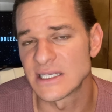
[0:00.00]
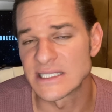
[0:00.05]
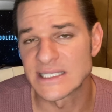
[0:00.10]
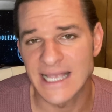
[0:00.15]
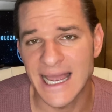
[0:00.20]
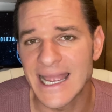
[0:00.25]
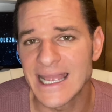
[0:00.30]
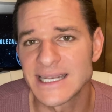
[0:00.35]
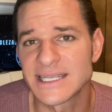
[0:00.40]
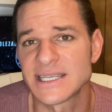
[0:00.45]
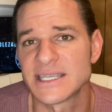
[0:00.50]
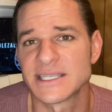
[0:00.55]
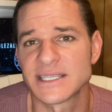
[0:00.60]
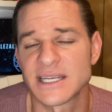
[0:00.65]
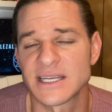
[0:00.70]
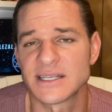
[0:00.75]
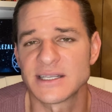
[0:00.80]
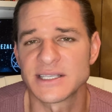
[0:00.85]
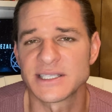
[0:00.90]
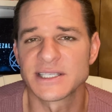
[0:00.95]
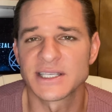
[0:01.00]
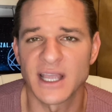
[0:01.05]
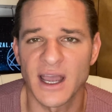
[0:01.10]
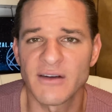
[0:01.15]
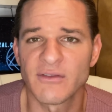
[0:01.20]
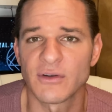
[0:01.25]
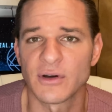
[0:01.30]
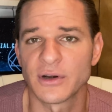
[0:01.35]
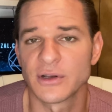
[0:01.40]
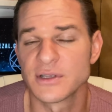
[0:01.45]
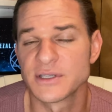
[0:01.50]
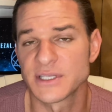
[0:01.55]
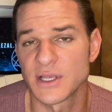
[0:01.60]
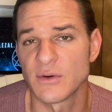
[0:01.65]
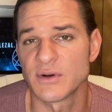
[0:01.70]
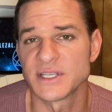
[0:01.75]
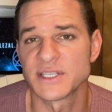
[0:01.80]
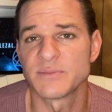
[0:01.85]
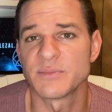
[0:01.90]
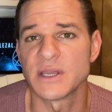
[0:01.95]
scientists had discovered,
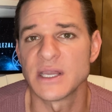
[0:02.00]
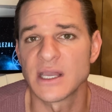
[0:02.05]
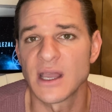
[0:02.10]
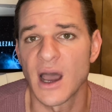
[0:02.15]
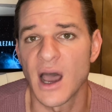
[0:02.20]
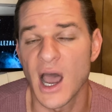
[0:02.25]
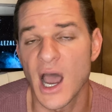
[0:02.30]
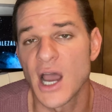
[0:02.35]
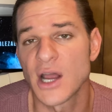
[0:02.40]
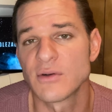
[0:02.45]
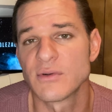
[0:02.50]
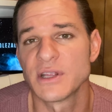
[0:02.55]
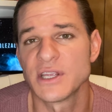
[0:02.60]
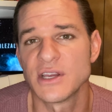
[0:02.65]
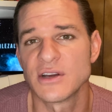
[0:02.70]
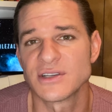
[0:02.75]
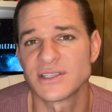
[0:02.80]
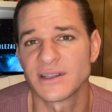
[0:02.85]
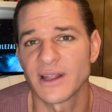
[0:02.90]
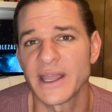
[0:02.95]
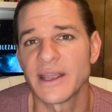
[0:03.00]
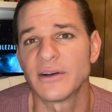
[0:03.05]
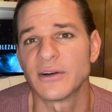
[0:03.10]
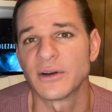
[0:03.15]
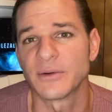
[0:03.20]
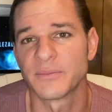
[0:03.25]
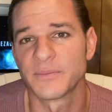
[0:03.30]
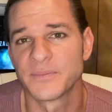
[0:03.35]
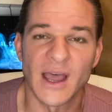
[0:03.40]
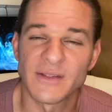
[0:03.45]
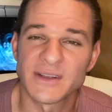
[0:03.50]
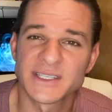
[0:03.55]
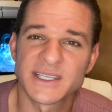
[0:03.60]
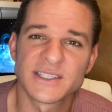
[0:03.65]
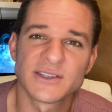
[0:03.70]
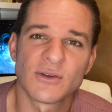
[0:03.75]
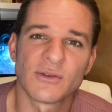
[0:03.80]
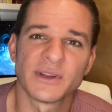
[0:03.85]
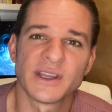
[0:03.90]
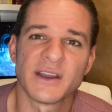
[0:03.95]
so to speak, 100 years later. Now, this
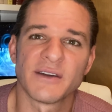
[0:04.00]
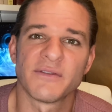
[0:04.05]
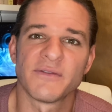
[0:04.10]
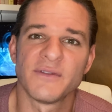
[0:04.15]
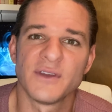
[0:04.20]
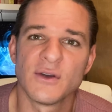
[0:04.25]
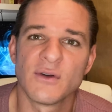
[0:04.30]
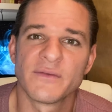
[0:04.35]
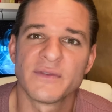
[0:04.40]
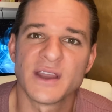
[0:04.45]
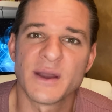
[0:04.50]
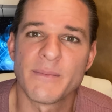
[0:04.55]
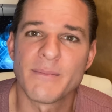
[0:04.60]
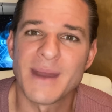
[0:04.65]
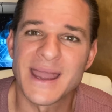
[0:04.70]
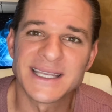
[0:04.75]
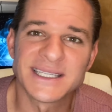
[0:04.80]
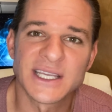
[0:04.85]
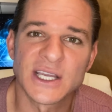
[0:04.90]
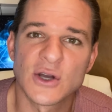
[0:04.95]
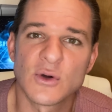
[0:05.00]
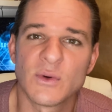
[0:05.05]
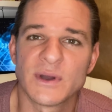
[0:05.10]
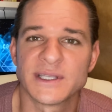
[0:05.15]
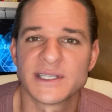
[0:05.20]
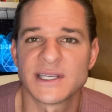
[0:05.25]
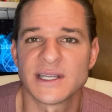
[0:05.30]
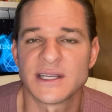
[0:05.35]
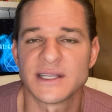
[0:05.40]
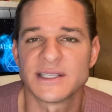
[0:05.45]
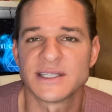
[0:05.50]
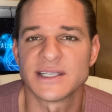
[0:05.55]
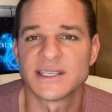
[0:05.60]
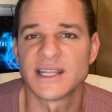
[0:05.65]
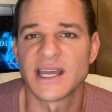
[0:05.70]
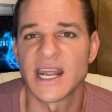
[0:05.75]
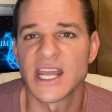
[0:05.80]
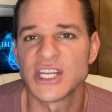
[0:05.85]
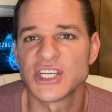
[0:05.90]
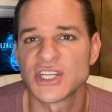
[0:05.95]
is only a few of the amazing coincidences
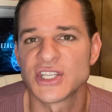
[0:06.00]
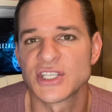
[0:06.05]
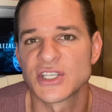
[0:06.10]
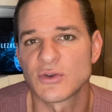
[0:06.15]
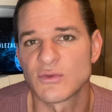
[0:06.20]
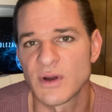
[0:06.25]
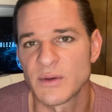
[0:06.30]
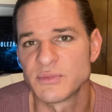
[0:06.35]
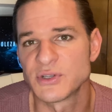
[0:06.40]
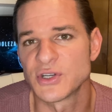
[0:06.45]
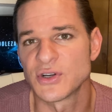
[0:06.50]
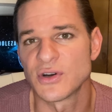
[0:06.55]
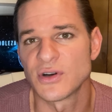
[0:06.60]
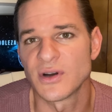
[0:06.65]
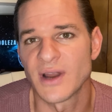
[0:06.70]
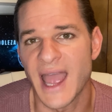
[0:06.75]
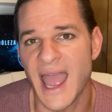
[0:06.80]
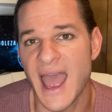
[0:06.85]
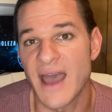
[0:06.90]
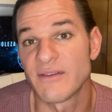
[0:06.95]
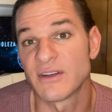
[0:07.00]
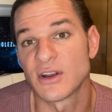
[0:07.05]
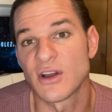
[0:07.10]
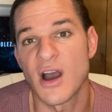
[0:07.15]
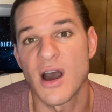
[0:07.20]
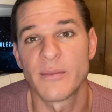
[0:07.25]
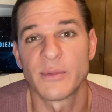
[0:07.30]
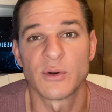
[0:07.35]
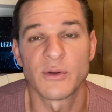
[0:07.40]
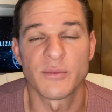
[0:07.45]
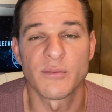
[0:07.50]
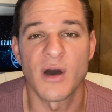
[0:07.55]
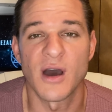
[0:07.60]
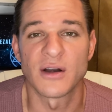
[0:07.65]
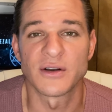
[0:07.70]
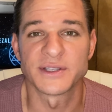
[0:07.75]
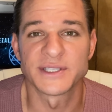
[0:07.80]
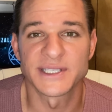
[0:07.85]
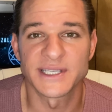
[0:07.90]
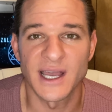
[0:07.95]
that ancient scripture have in common with
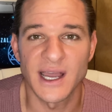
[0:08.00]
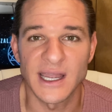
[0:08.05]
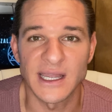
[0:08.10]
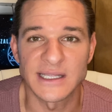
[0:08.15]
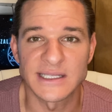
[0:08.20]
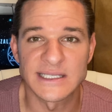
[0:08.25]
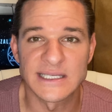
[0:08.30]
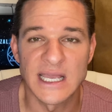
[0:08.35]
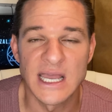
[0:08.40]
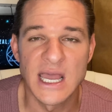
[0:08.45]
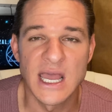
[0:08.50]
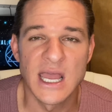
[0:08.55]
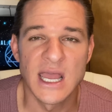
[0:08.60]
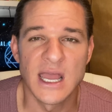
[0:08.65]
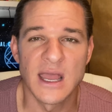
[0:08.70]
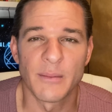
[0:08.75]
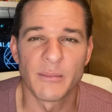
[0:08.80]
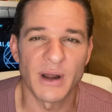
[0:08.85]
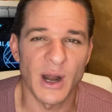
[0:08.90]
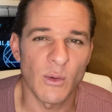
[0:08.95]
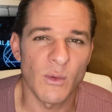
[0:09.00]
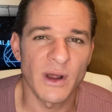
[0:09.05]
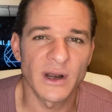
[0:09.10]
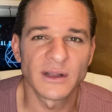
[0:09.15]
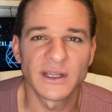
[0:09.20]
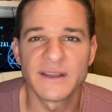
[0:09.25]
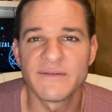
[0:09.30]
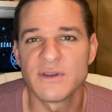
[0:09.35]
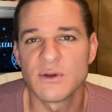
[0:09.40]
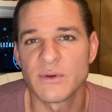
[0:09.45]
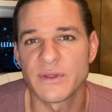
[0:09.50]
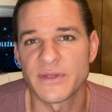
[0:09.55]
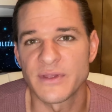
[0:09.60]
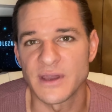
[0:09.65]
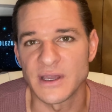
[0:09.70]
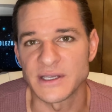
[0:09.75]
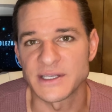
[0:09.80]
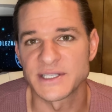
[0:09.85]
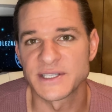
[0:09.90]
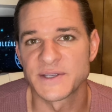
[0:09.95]
modern science. But I want to leave you with
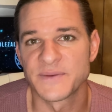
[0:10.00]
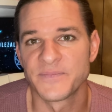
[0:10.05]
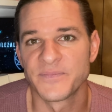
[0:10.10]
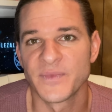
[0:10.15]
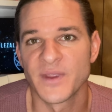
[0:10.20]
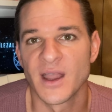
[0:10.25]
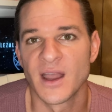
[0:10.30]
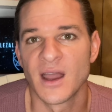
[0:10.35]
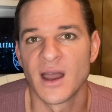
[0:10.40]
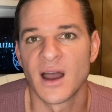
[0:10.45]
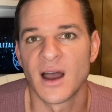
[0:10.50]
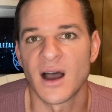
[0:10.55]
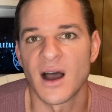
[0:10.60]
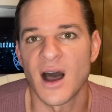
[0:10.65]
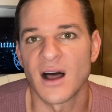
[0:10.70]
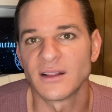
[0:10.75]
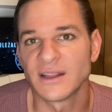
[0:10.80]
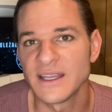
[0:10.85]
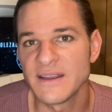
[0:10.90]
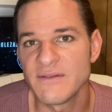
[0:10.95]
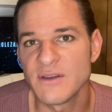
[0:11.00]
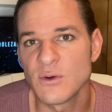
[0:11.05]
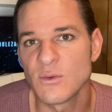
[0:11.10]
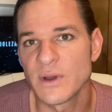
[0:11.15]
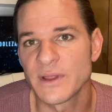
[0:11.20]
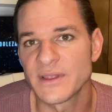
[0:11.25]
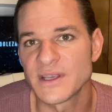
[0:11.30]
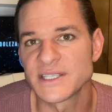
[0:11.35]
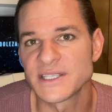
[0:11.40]
this. I'll leave you with